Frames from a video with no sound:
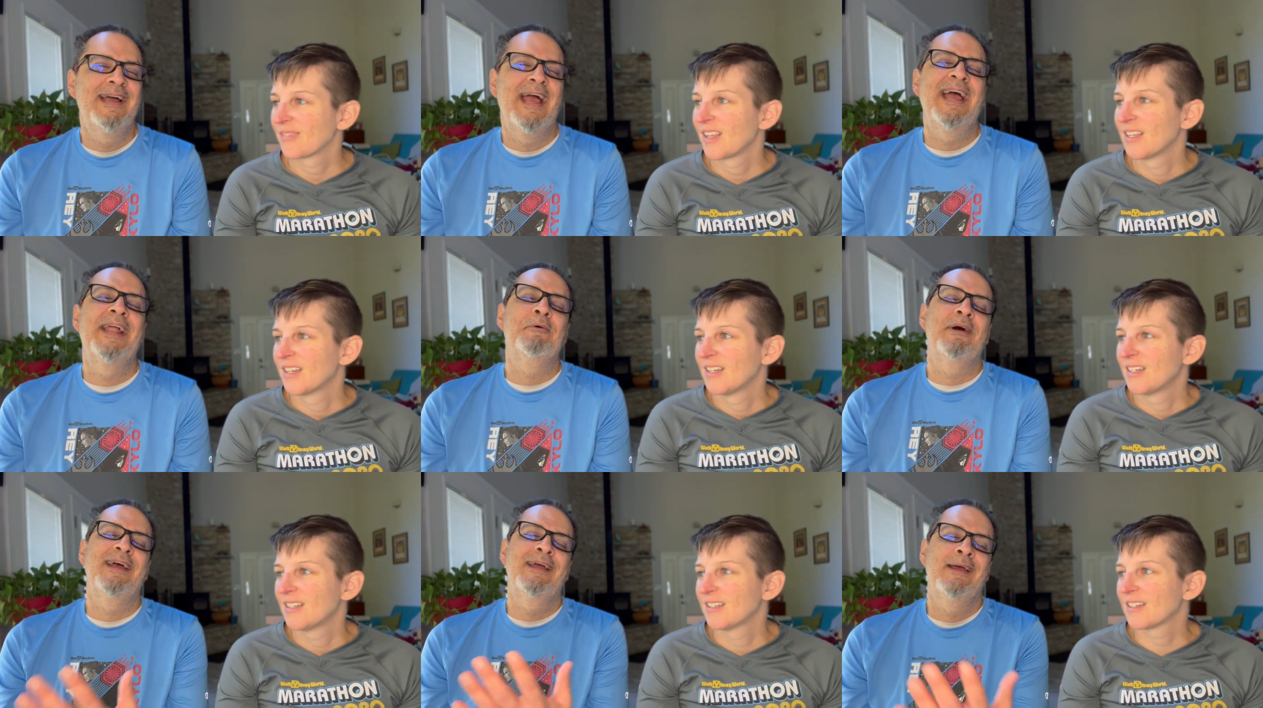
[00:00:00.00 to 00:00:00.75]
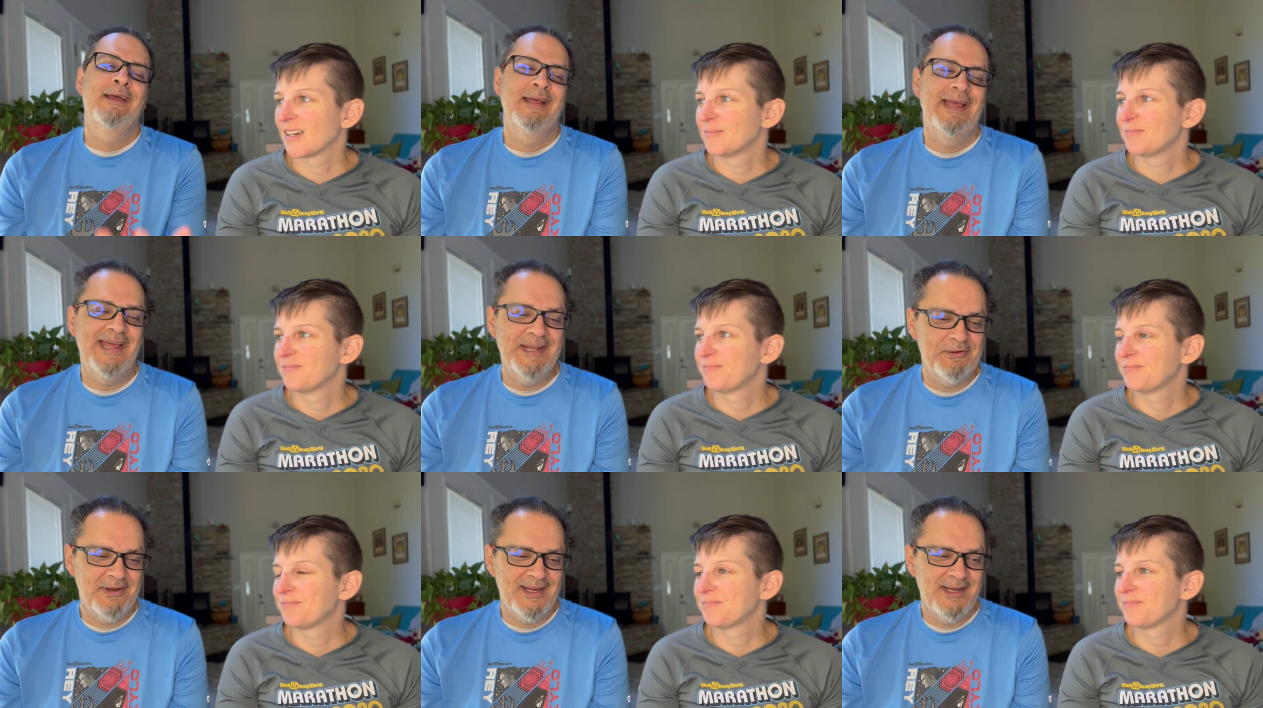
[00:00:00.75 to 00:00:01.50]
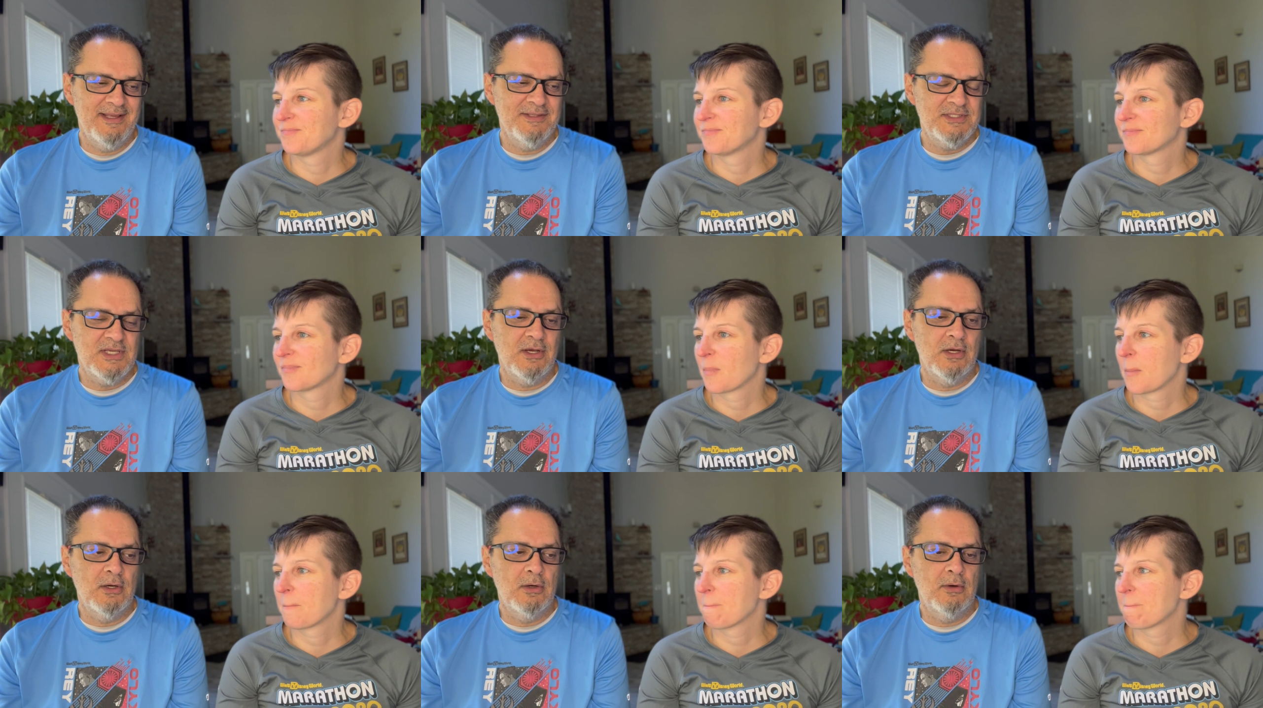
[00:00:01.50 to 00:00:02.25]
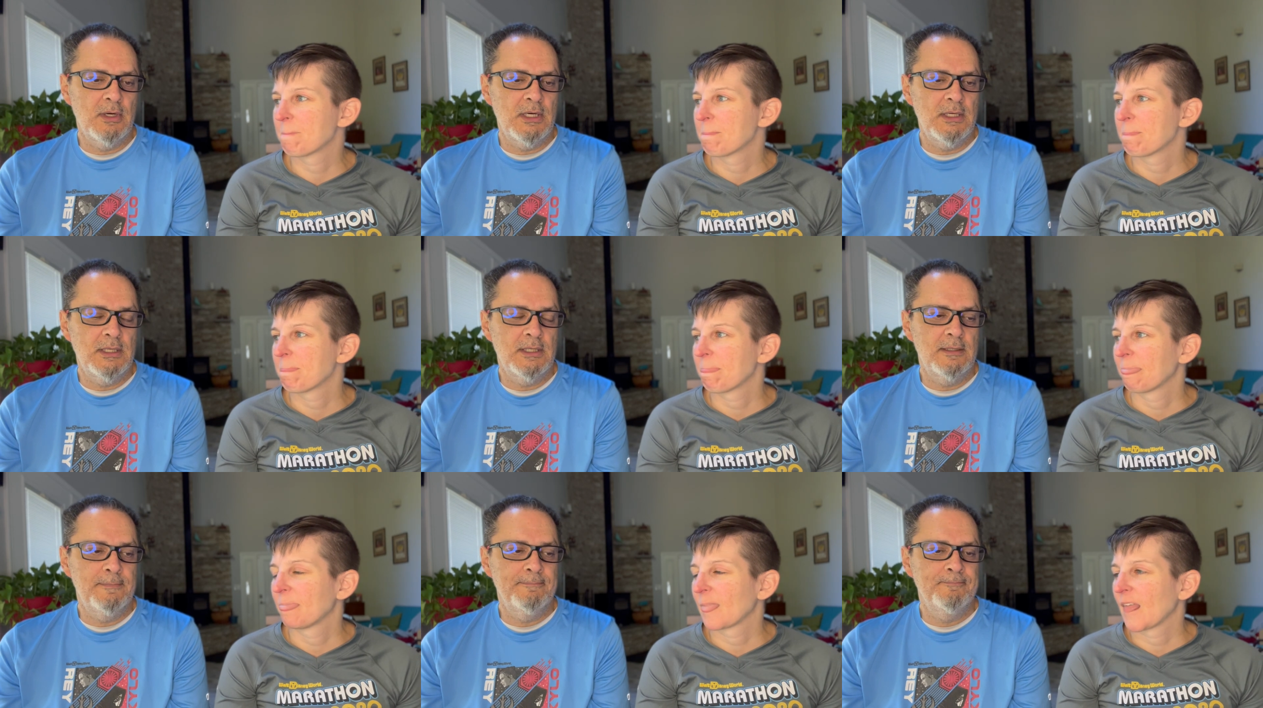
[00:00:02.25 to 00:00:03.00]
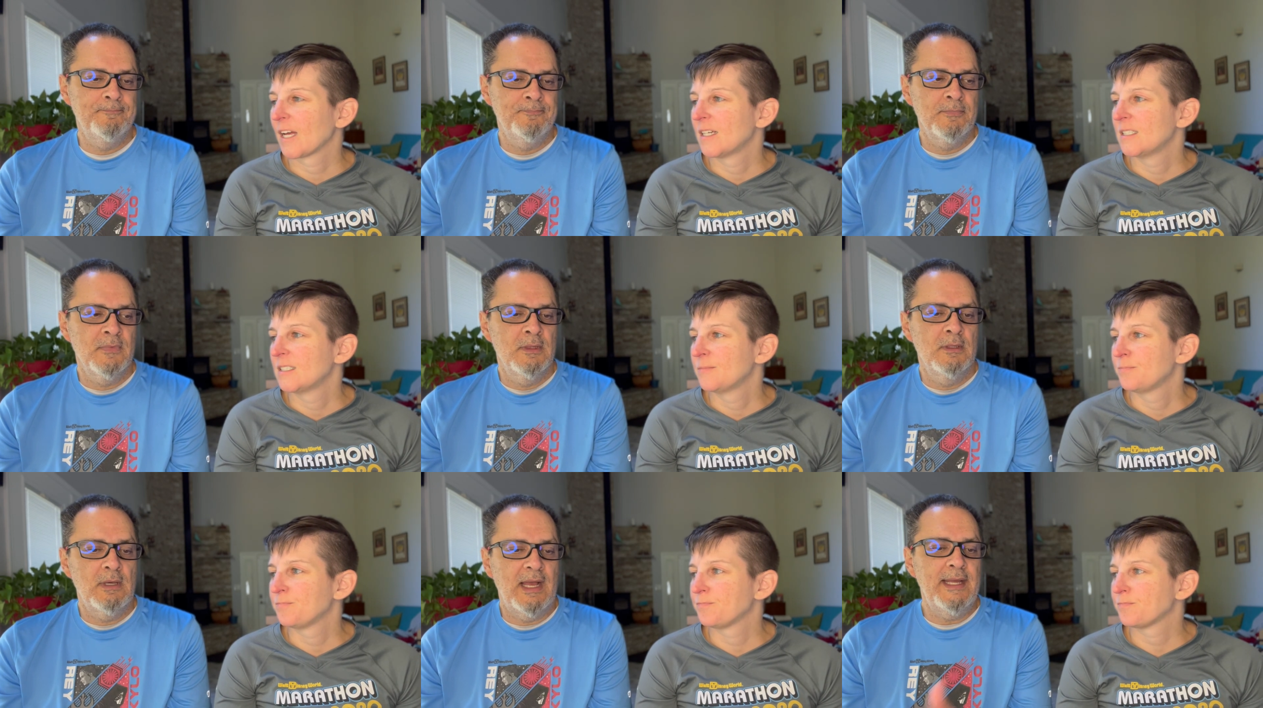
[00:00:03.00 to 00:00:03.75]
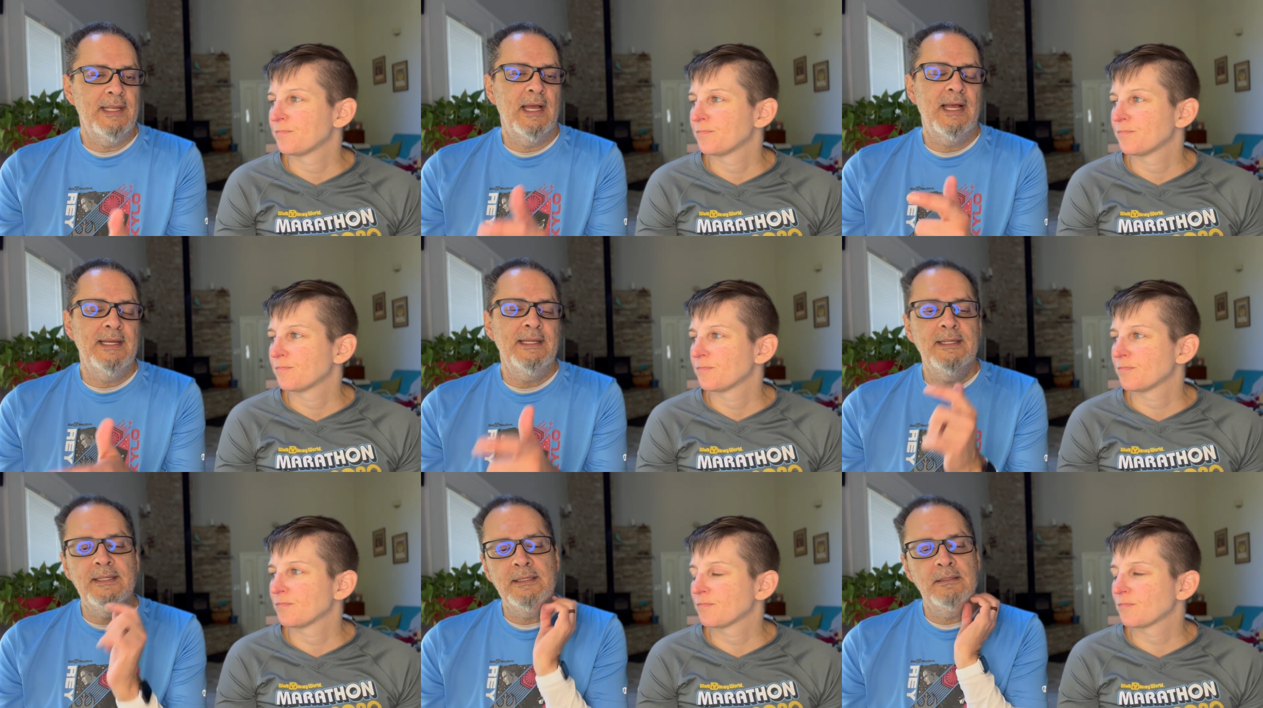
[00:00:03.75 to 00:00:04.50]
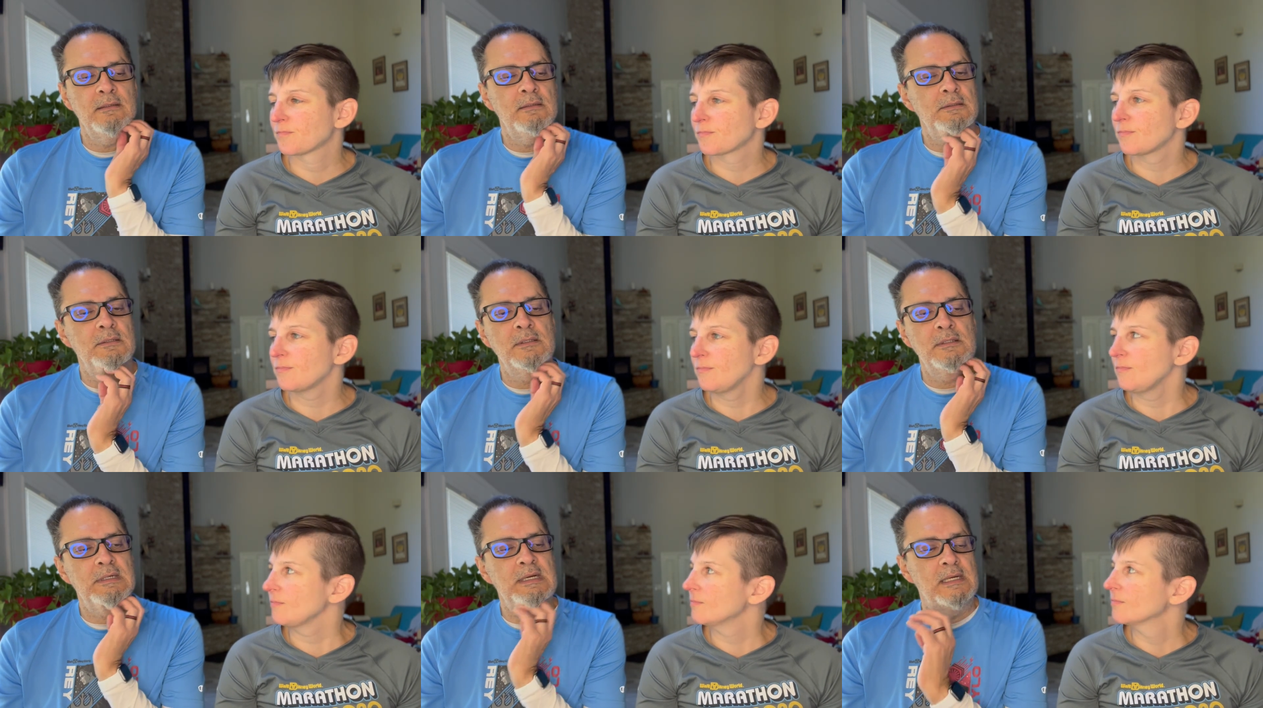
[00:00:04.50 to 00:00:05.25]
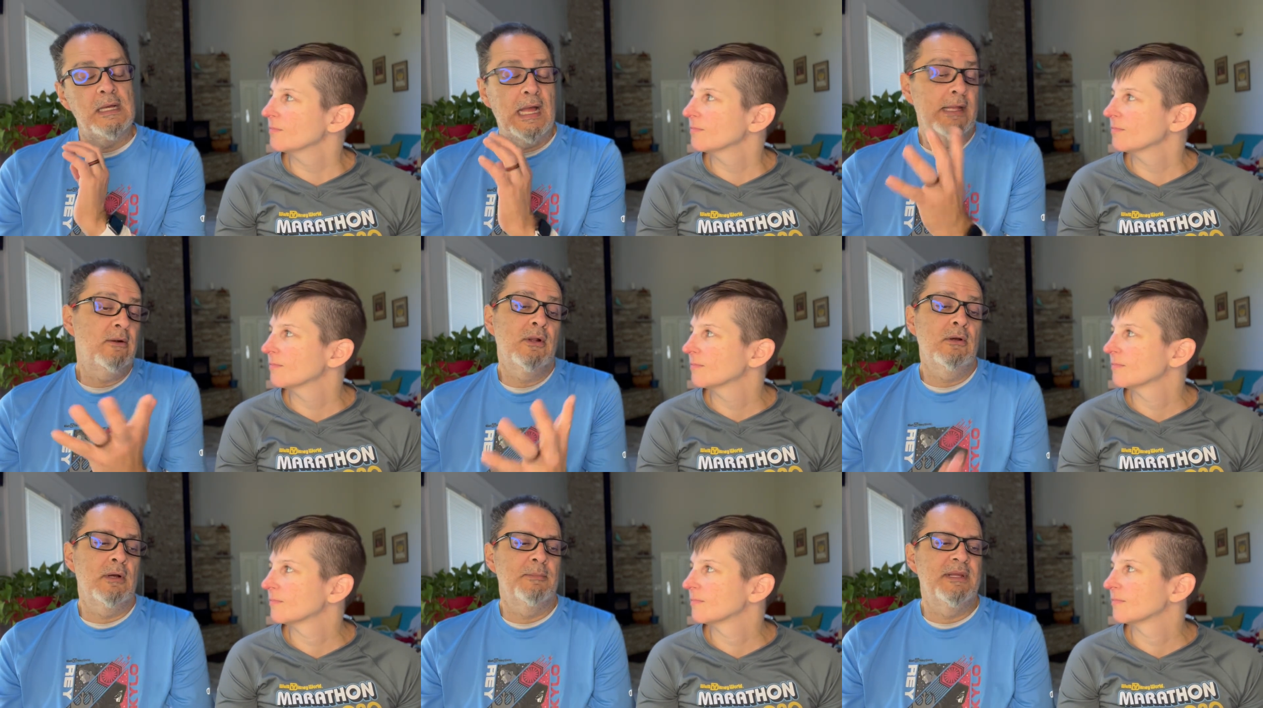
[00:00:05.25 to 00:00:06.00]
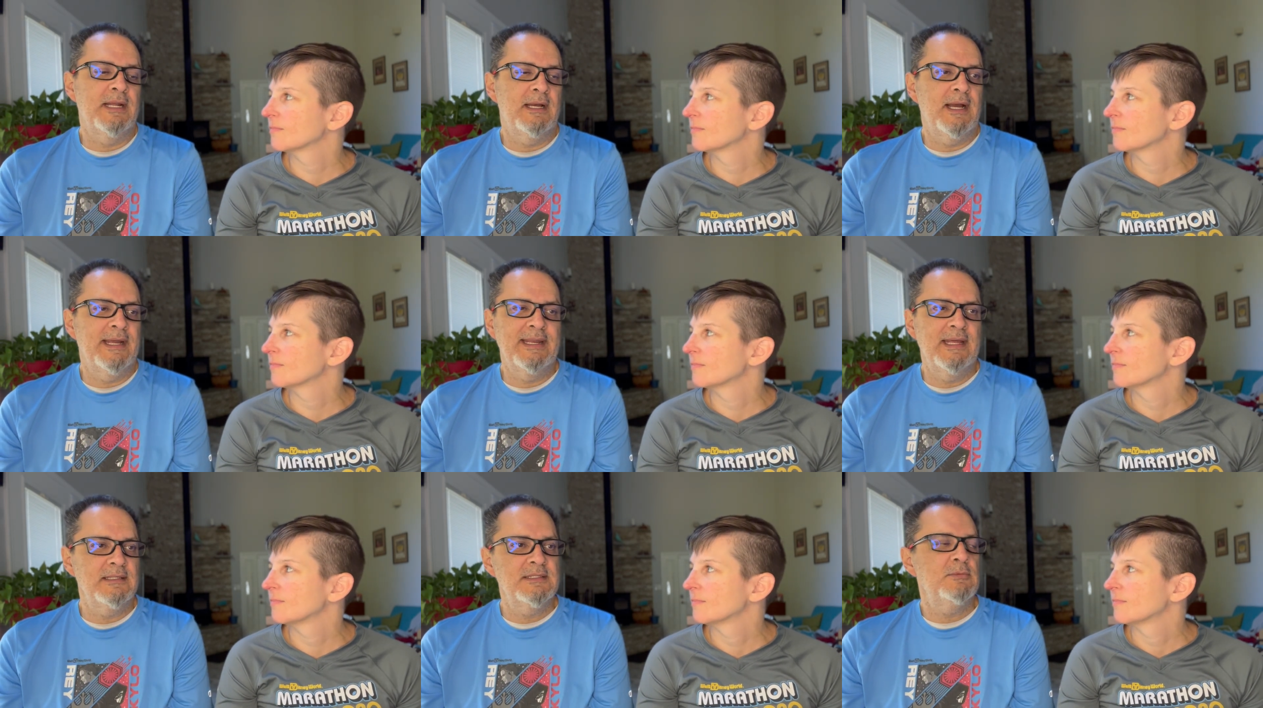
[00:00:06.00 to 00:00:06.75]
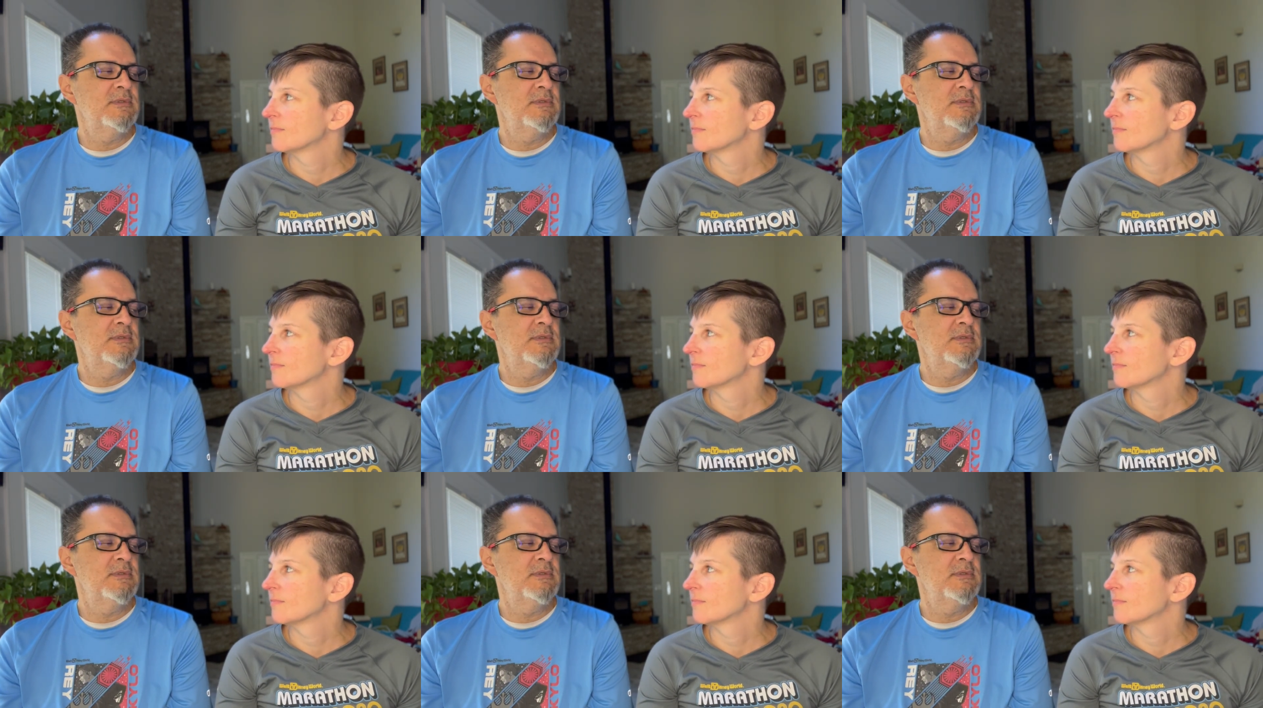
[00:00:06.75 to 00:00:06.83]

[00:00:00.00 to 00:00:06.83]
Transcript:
Speaker 1: anyway, yeah. Anyway, so um, I I I don't know. I mean, I, I guess it